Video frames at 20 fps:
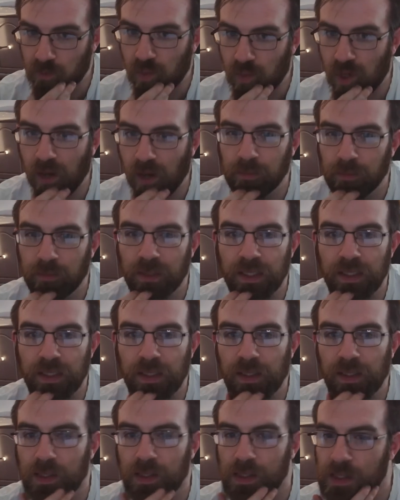
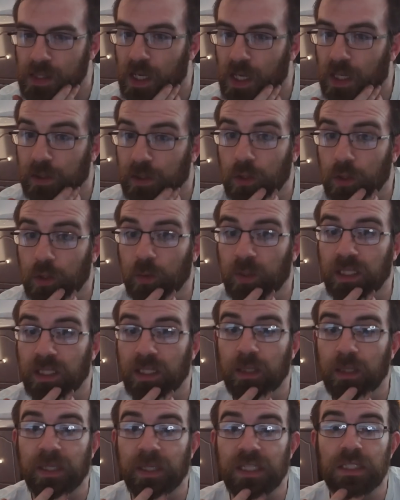probably not doing
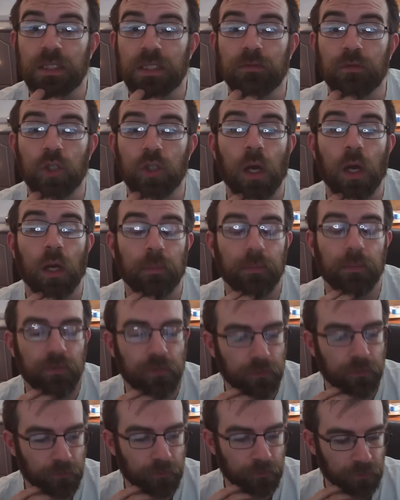the best of
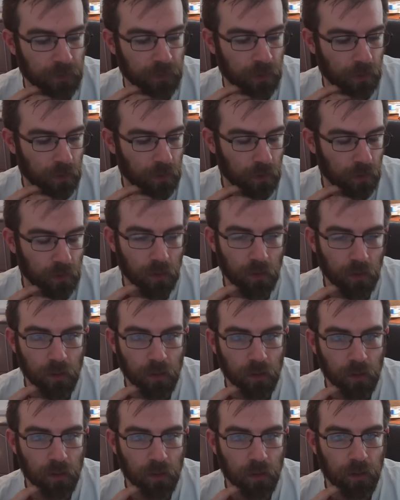jobs.
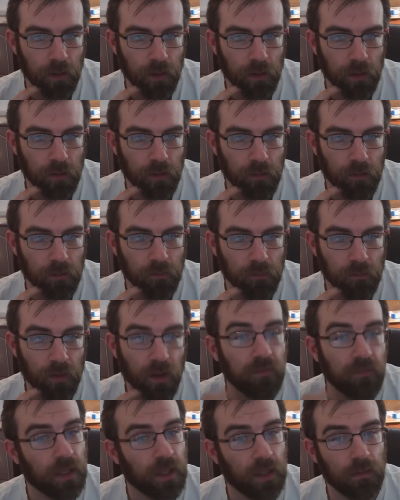And
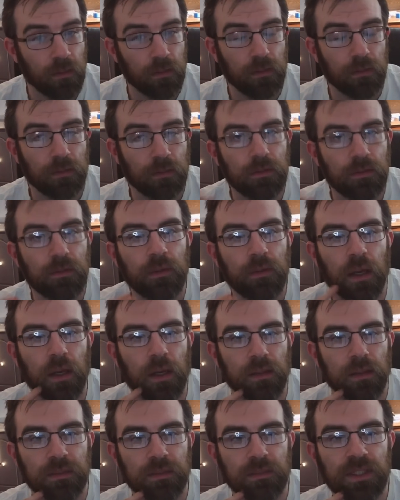I've had
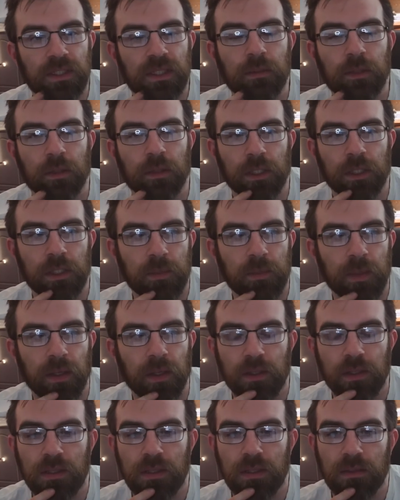some similar
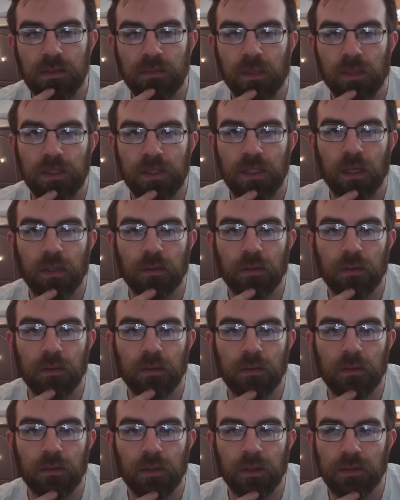experiences in my
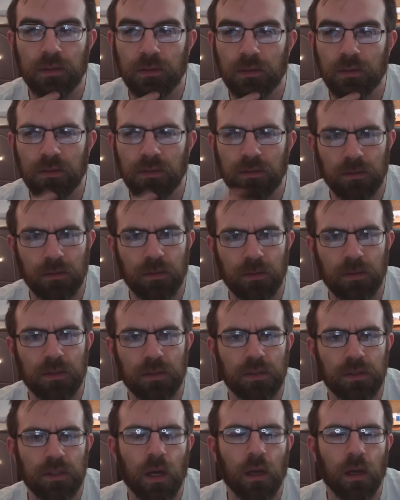childhood that
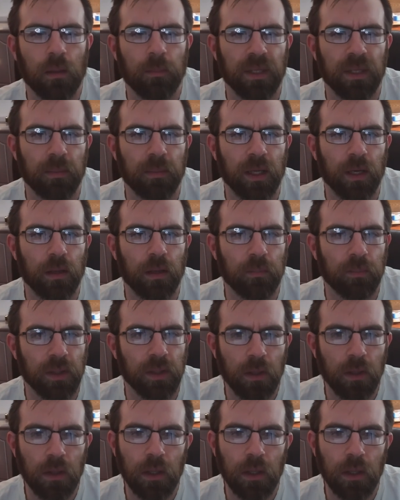I'll talk a bit about, but